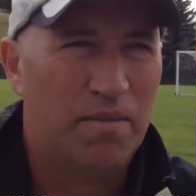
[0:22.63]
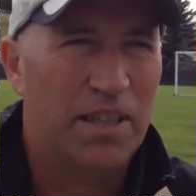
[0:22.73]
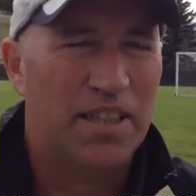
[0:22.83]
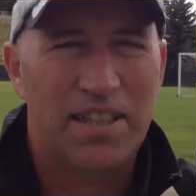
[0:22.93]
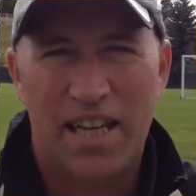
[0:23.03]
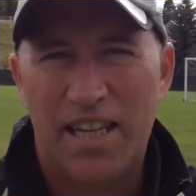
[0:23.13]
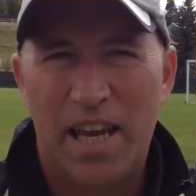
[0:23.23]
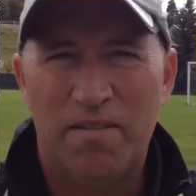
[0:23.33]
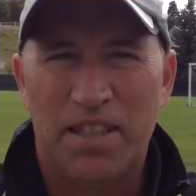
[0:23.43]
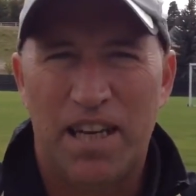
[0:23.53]
I mean, there's 10
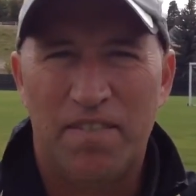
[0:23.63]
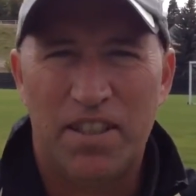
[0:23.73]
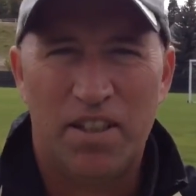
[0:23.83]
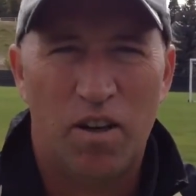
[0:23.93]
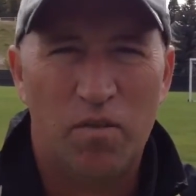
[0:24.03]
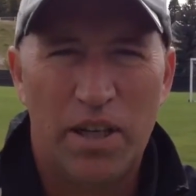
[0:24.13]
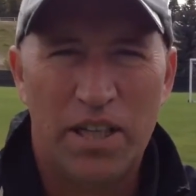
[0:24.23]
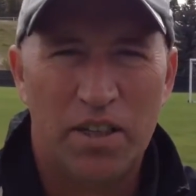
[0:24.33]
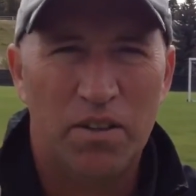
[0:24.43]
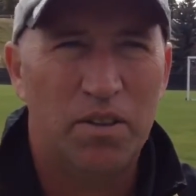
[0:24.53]
games left, there's a long way
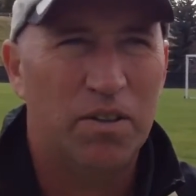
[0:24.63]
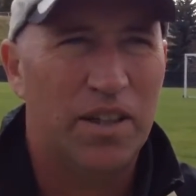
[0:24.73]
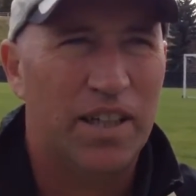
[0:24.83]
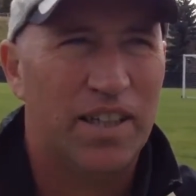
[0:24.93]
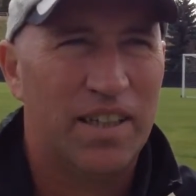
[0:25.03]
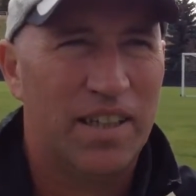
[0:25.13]
to go, and